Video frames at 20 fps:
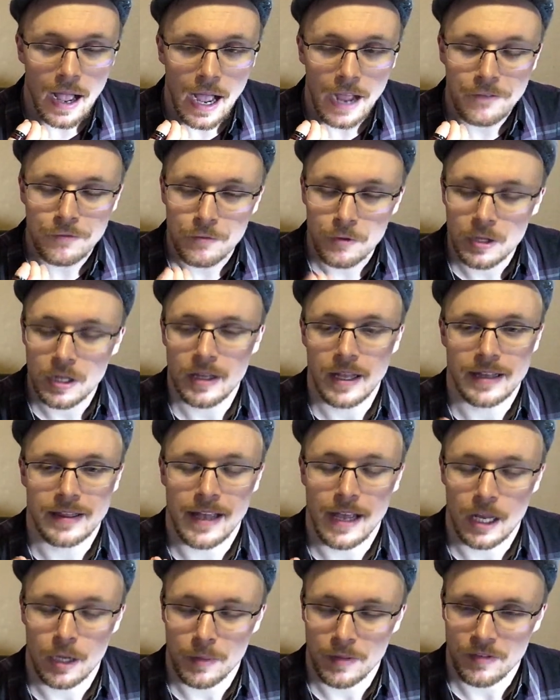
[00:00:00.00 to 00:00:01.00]
I've really liked
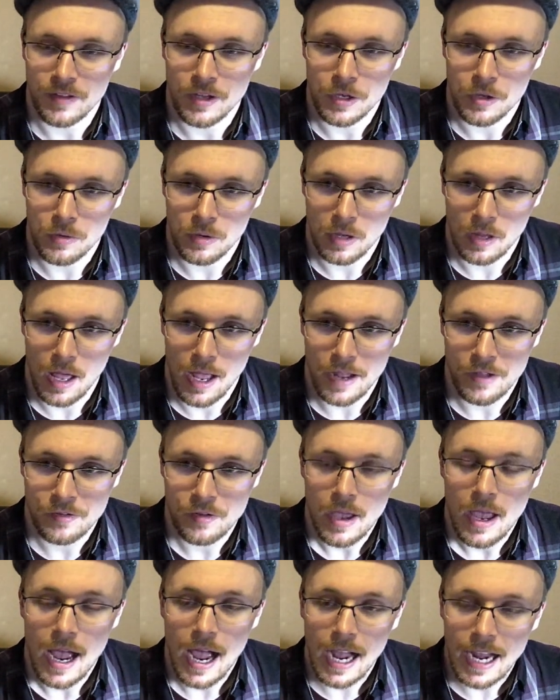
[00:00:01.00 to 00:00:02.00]
the elements they
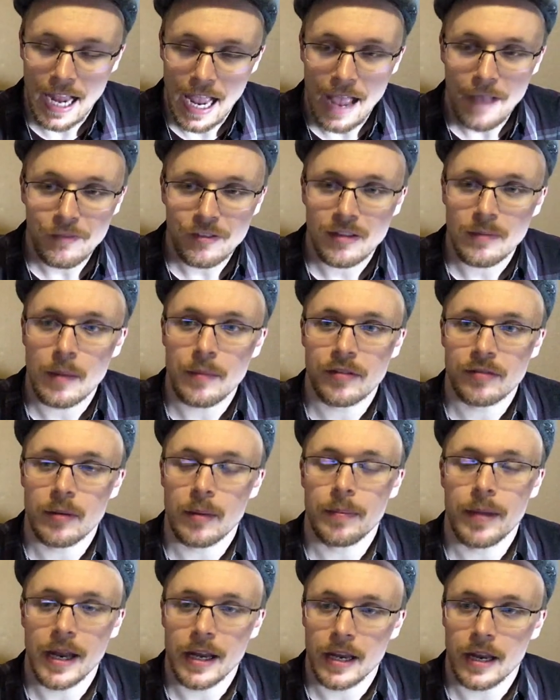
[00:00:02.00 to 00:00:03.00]
utilize. I have seen maybe some
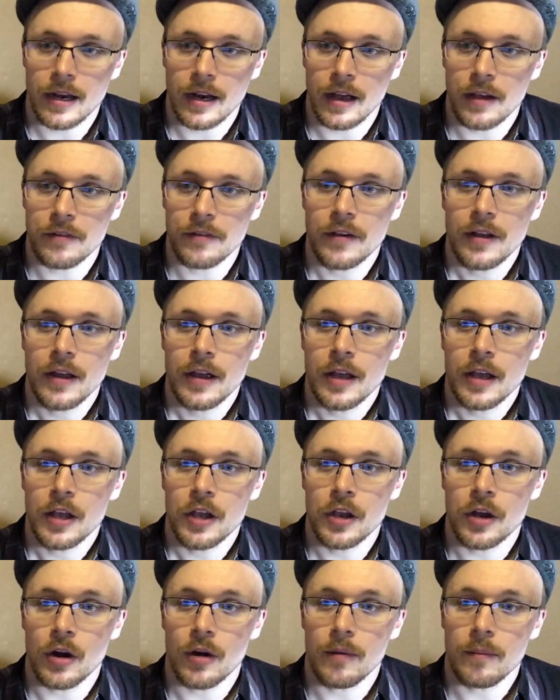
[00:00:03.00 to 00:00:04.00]
opinion of,
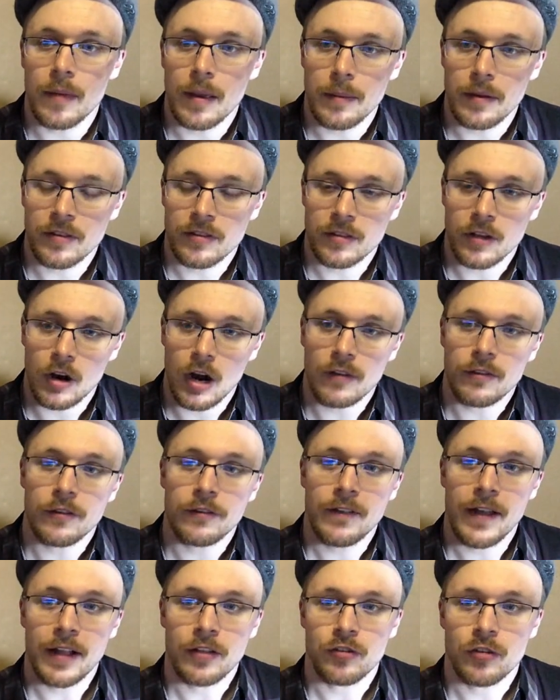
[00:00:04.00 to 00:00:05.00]
maybe there are other
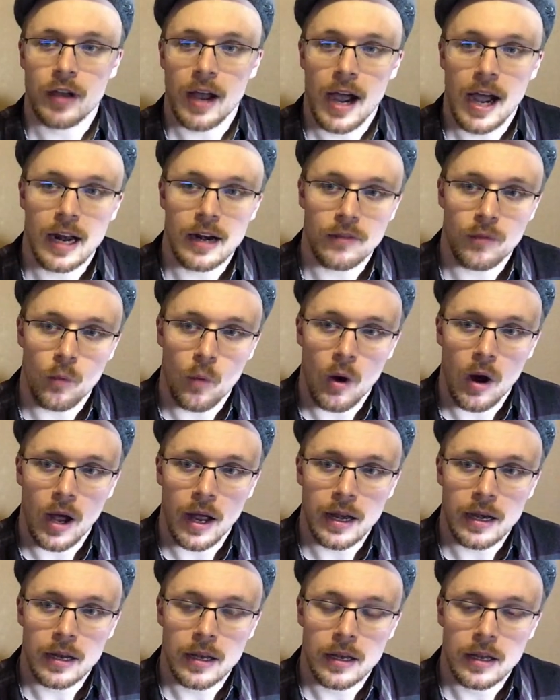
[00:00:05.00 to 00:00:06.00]
fans who kind of
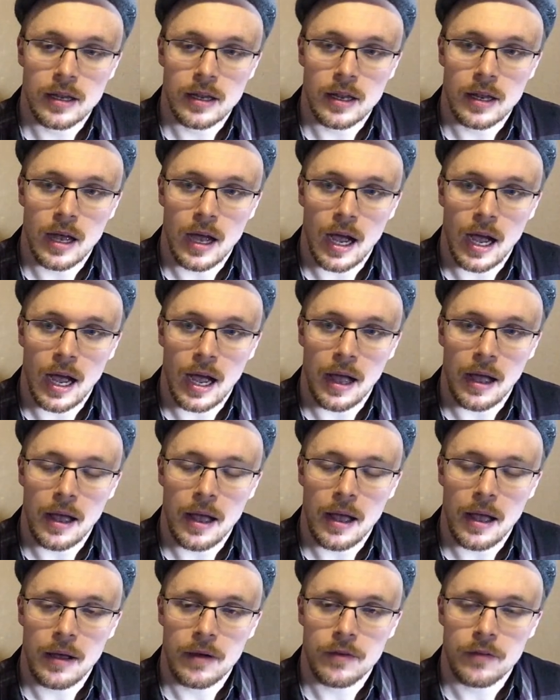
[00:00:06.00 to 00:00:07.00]
want,
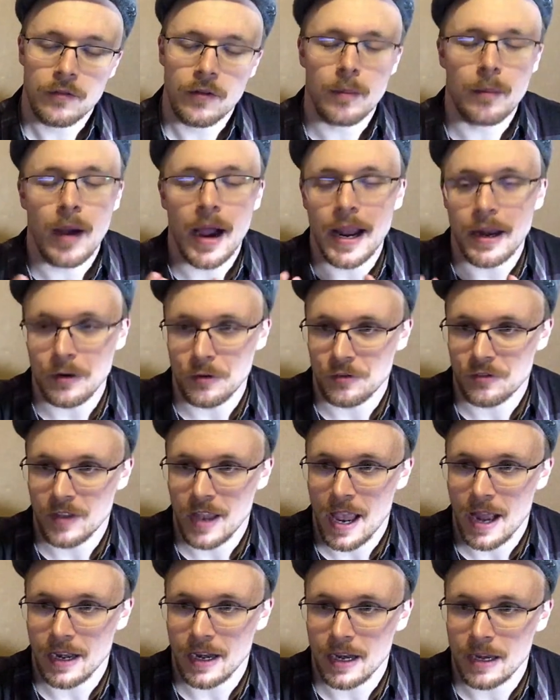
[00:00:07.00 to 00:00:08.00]
from my
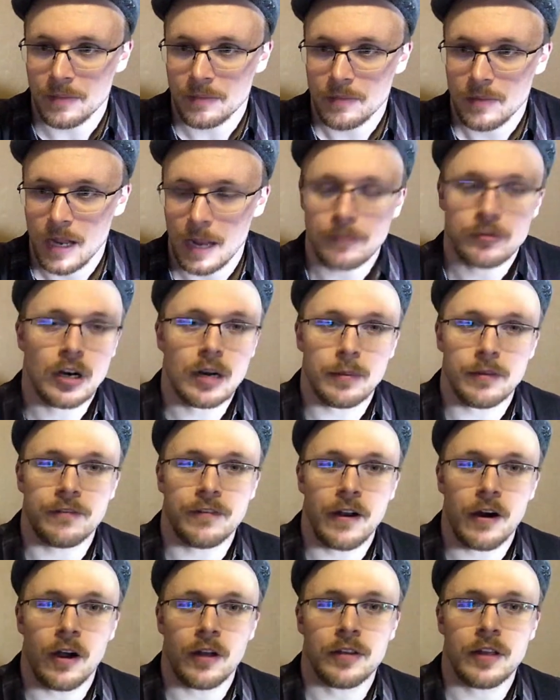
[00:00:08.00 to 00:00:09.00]
understanding, I'm trying to be
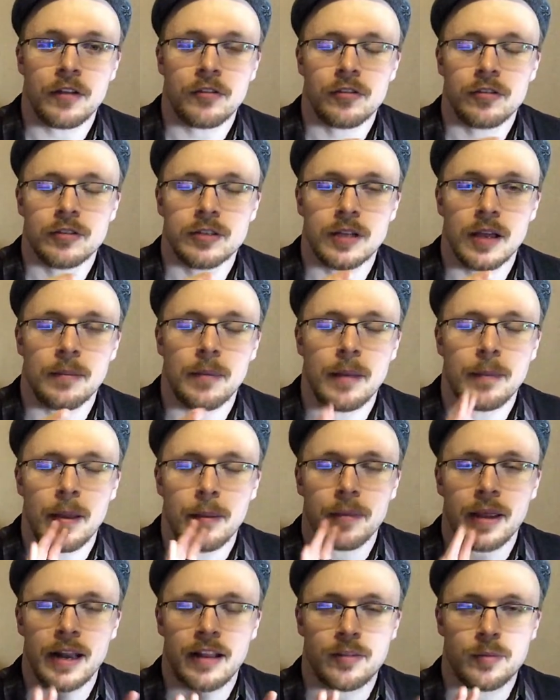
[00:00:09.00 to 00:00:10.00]
fair on this, maybe
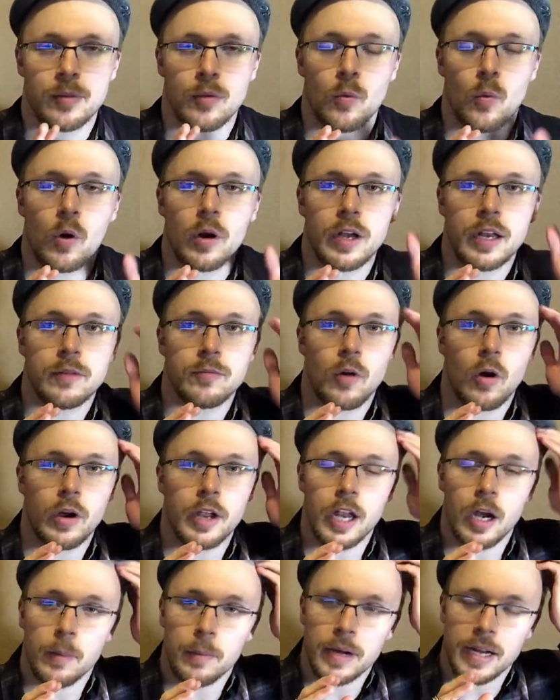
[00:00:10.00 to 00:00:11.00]
I'm getting some of the wording wrong
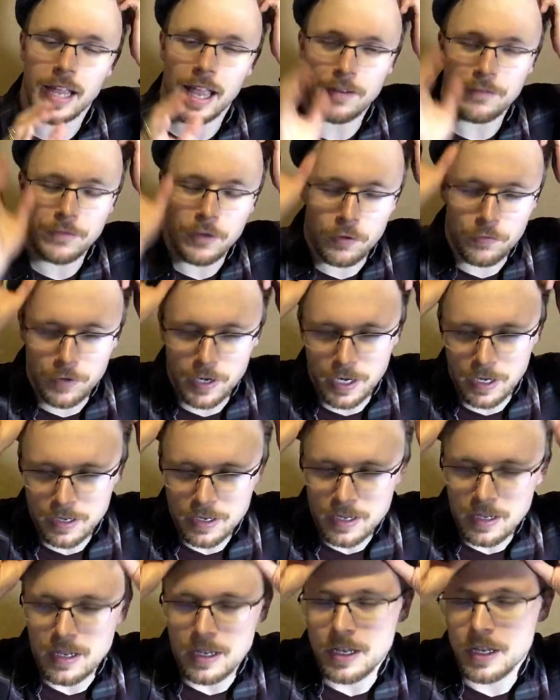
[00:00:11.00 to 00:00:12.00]
here, but again, feel free to,
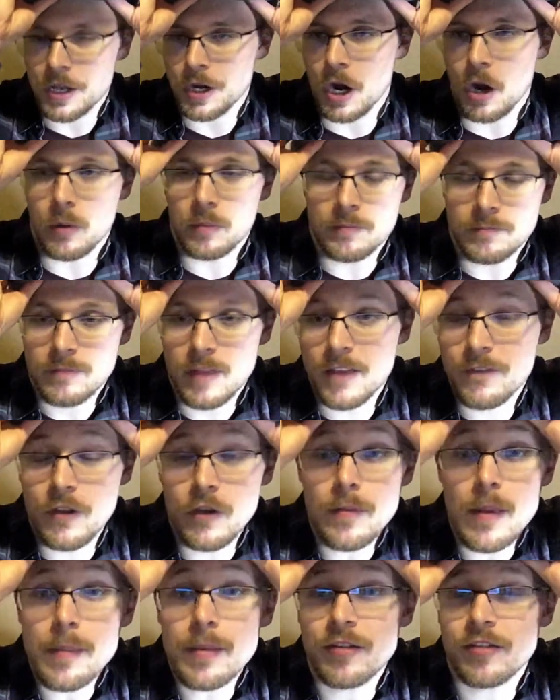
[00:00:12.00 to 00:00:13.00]
if
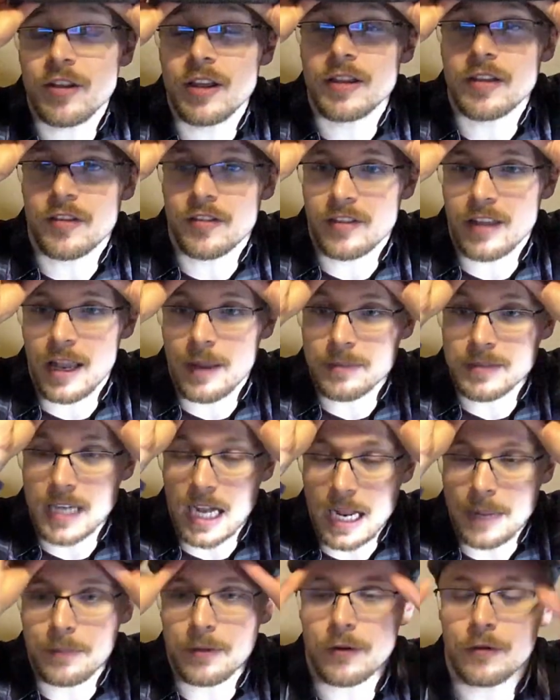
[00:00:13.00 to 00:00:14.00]
you've maybe seen the same
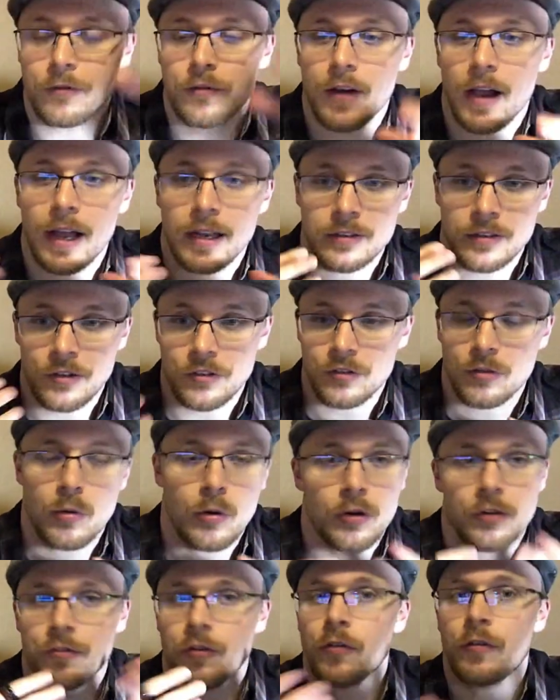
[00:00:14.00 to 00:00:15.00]
type of
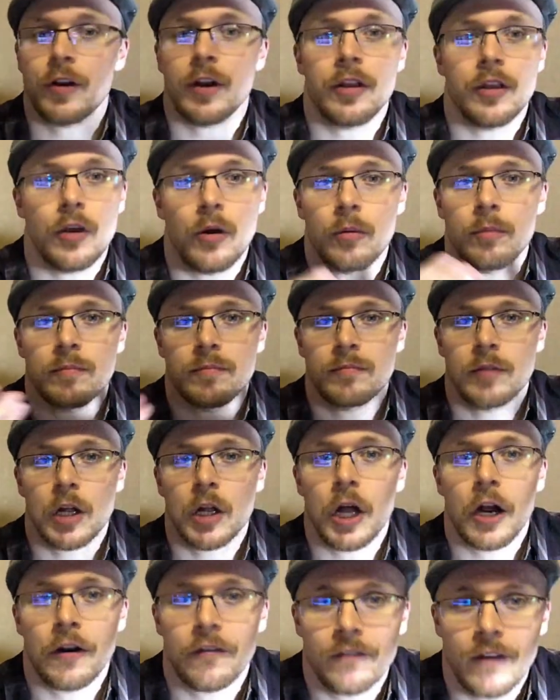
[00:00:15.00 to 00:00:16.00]
discourse, feel free to,
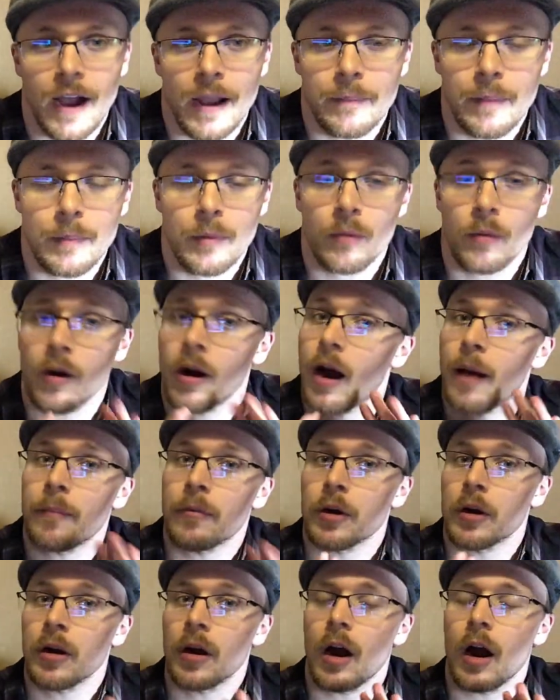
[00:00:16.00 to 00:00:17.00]
clarify maybe where I'm
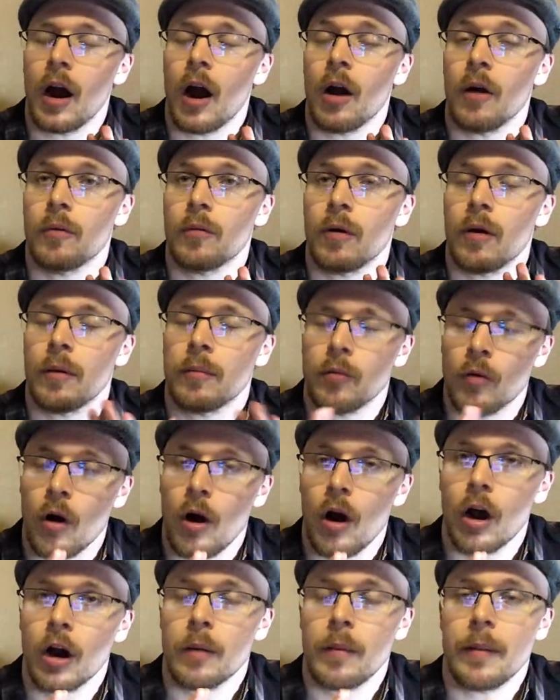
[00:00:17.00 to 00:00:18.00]

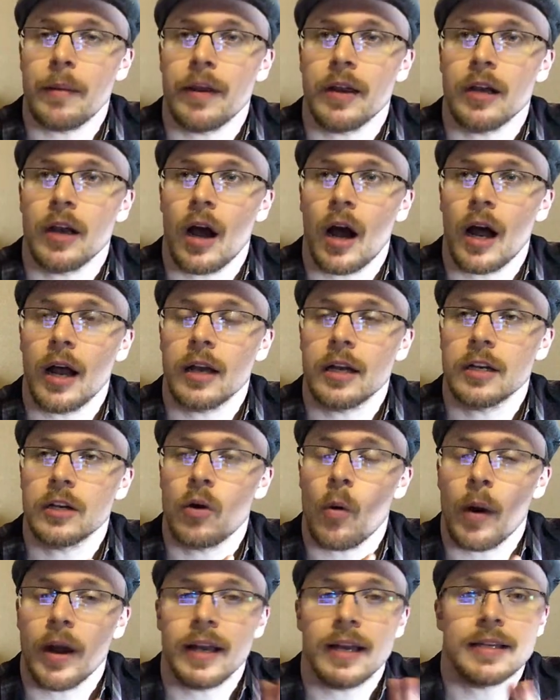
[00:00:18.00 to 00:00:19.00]
wrong, or maybe not
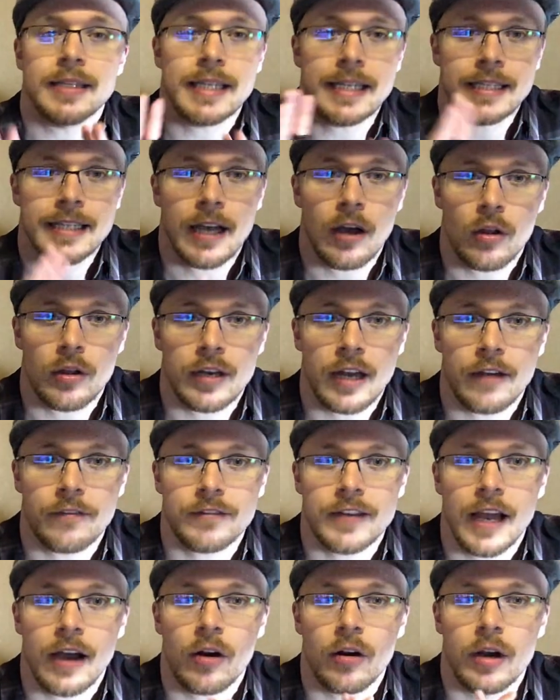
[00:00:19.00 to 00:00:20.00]
going in detail
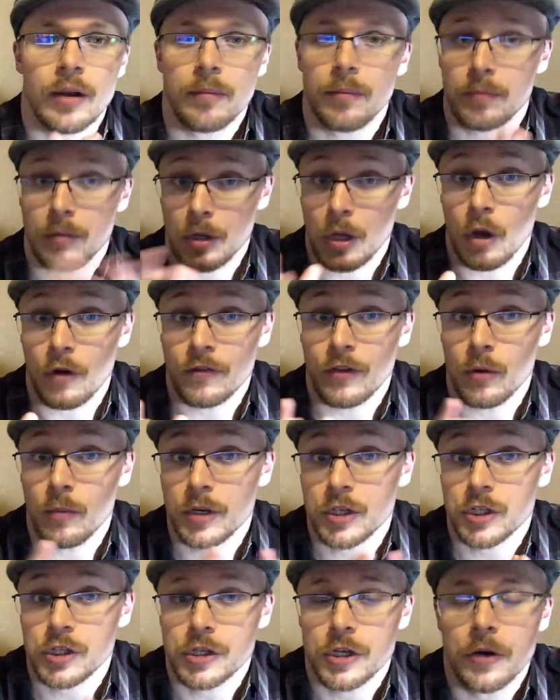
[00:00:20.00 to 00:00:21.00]
enough down below if you
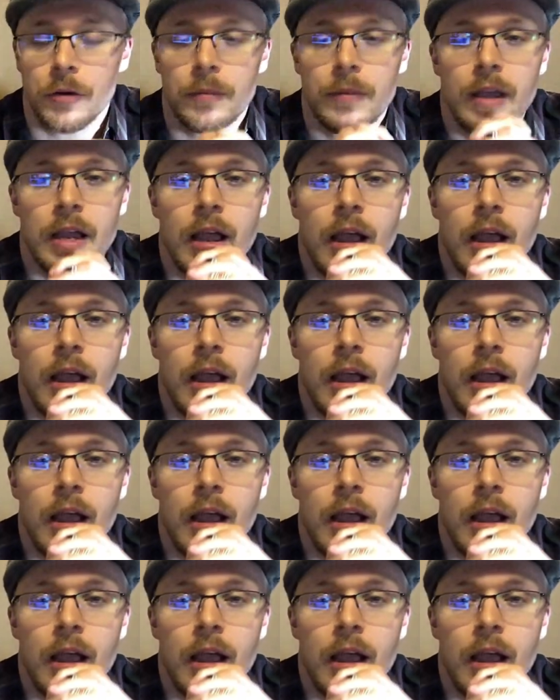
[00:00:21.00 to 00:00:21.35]
wish to.